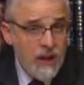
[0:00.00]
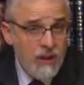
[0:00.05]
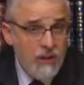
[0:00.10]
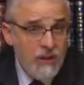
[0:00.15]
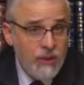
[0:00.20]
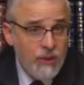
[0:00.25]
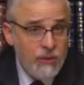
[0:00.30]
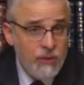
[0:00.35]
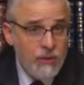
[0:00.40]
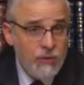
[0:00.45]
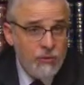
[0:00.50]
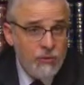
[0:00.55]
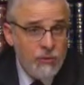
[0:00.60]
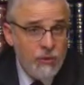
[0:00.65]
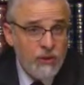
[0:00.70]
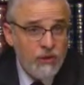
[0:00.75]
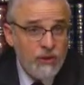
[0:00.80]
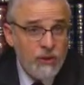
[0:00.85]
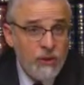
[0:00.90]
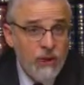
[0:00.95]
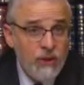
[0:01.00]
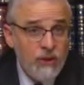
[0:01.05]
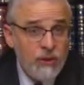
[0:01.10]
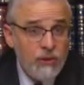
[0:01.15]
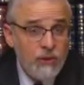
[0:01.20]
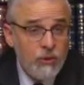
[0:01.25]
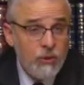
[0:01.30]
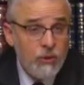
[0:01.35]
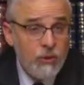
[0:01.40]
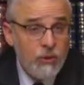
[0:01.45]
Rav Shmuel
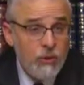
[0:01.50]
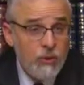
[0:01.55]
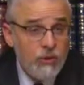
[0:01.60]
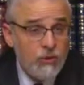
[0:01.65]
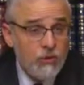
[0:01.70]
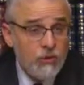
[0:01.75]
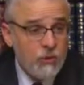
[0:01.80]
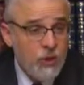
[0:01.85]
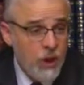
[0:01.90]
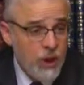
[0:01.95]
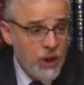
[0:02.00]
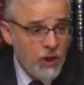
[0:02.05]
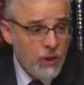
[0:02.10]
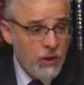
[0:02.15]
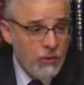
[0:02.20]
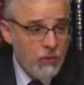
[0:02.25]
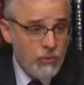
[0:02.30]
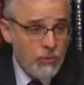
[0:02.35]
Salant was strong,